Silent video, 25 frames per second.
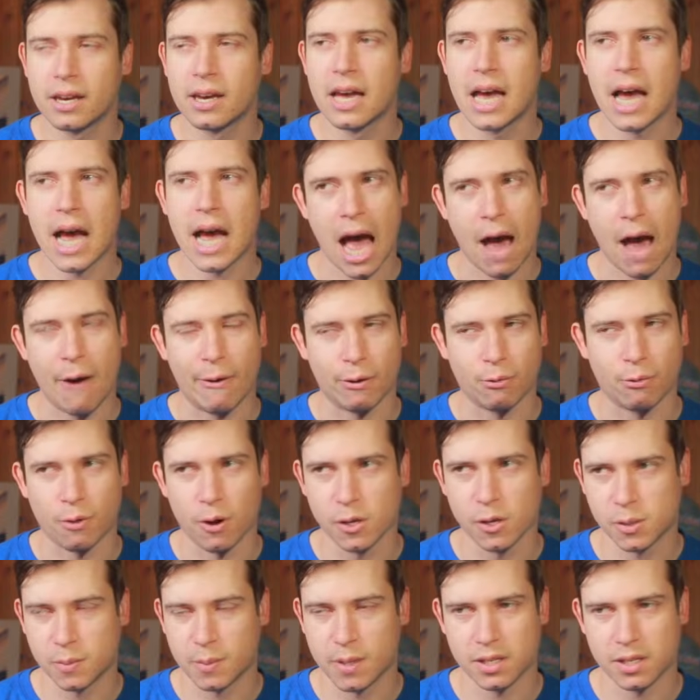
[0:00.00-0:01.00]
Howie
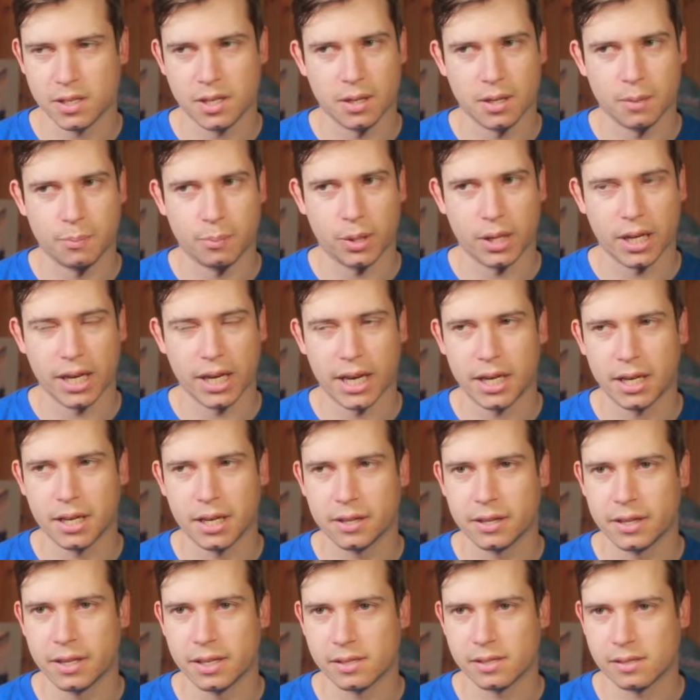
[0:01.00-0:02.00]
Roseman is going to play
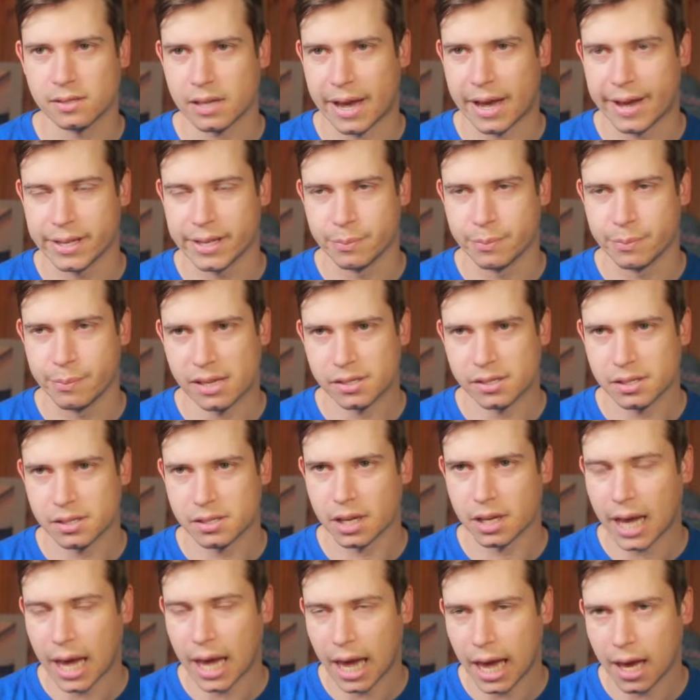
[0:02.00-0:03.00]
this as best as he
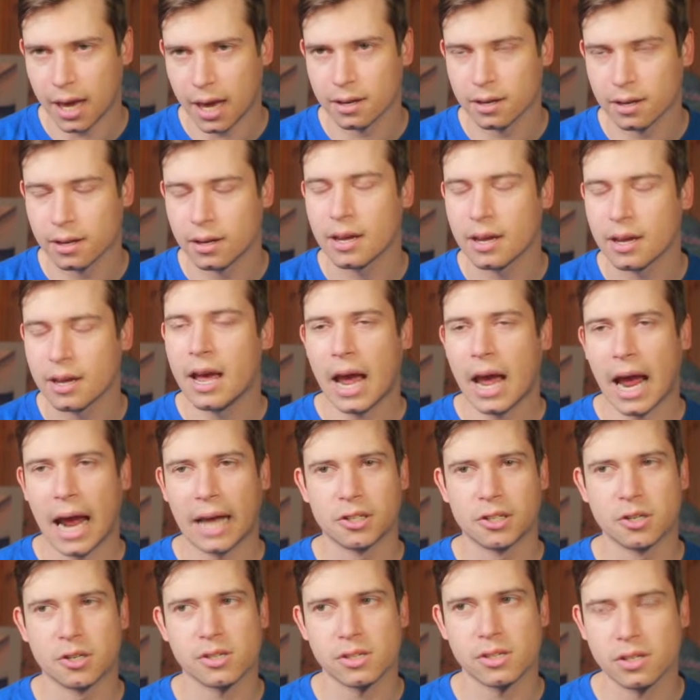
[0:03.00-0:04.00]
can. And
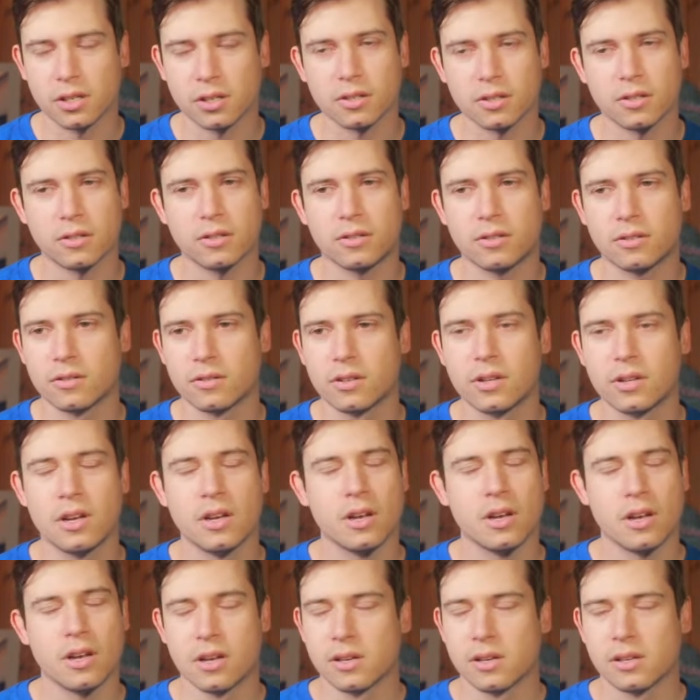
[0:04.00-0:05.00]
there's still
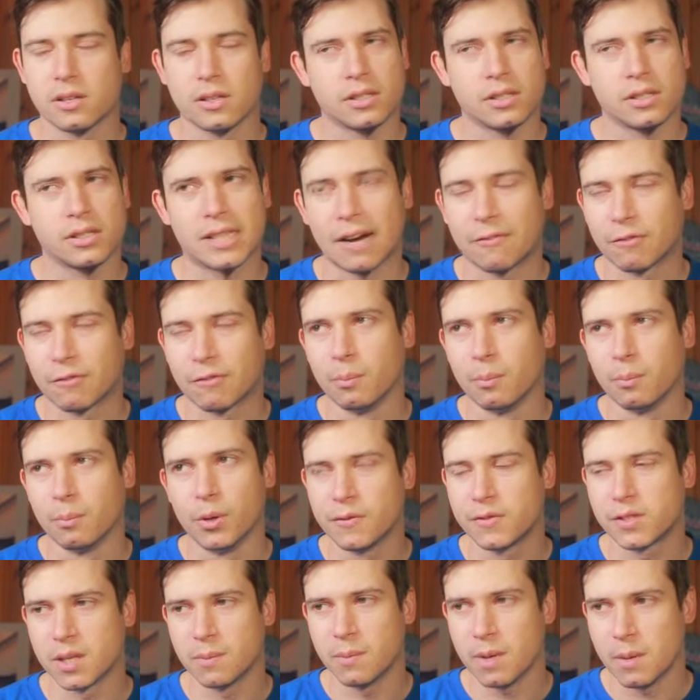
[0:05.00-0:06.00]
several
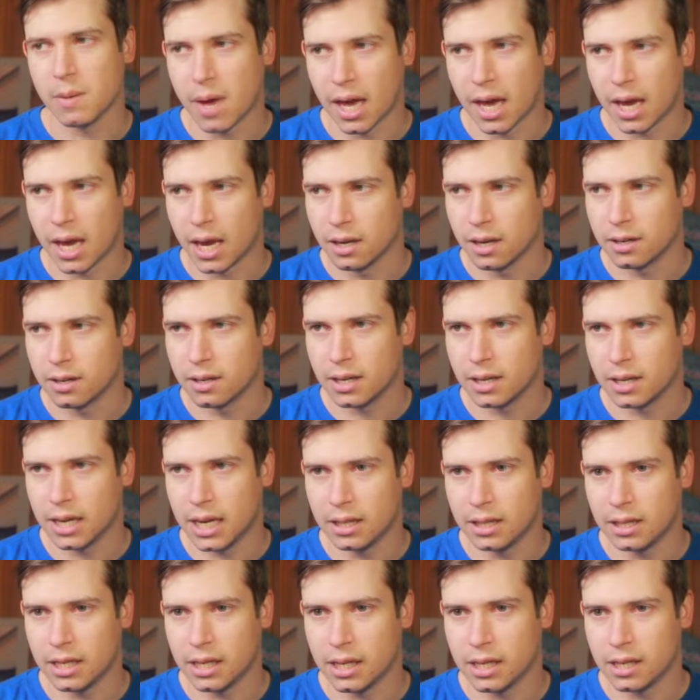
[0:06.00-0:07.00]
moves to be made
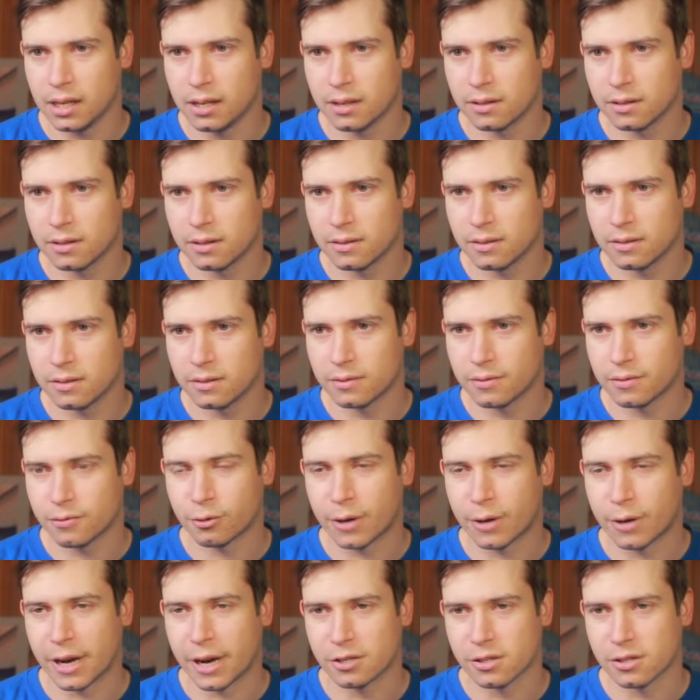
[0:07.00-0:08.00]
in the free
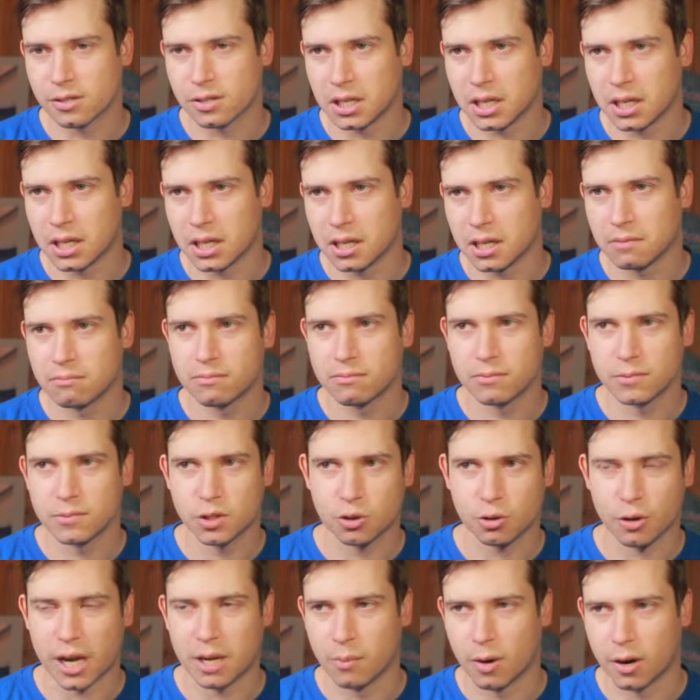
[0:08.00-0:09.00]
agency
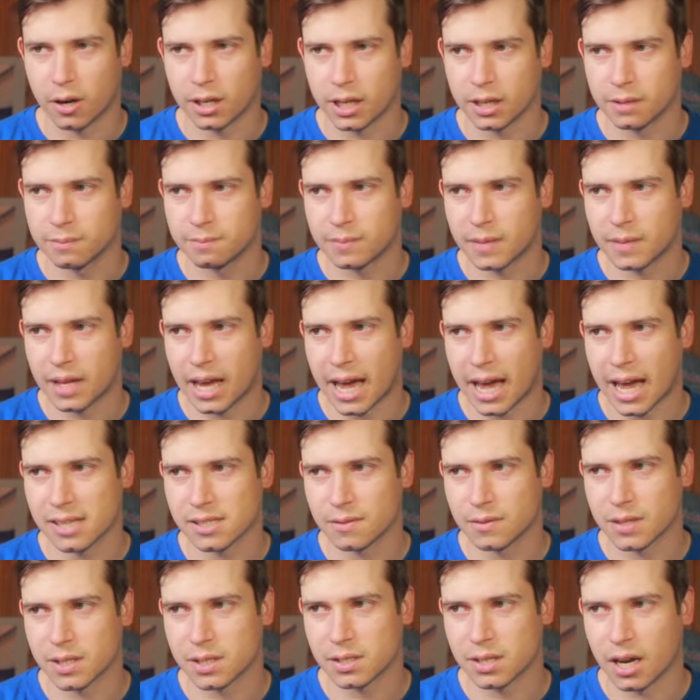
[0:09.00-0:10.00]
trade market as of
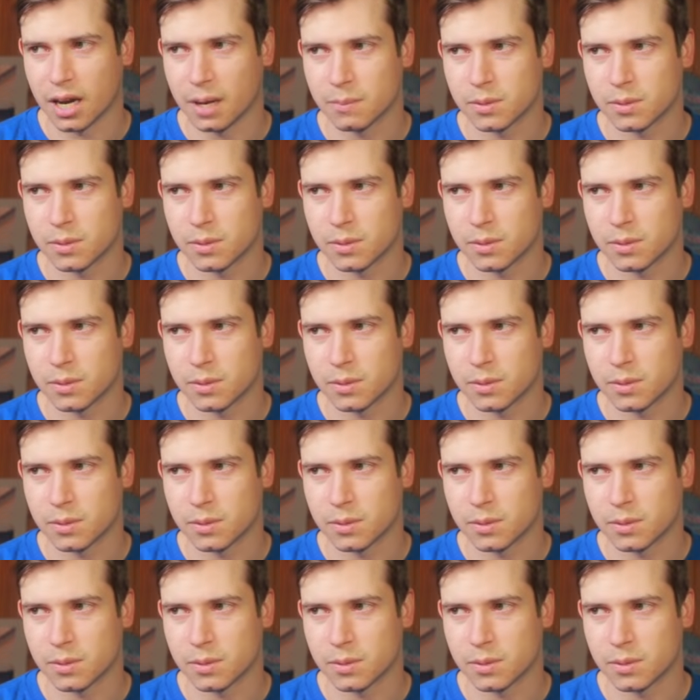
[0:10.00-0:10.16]
this time.